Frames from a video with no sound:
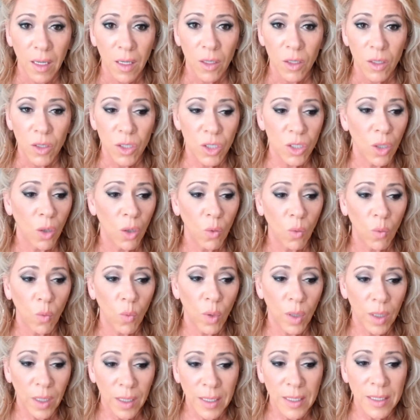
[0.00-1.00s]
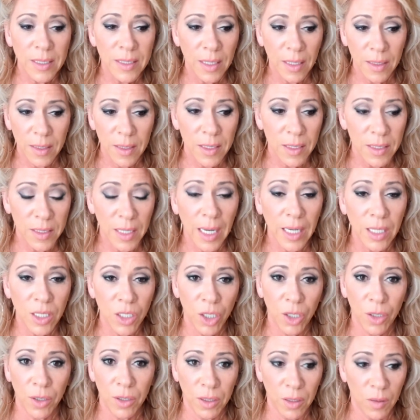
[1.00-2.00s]
So we're going to set the stage
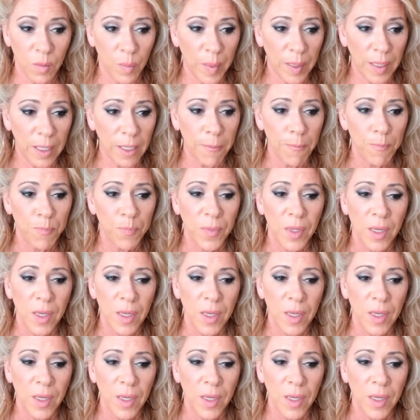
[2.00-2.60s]
here a little bit.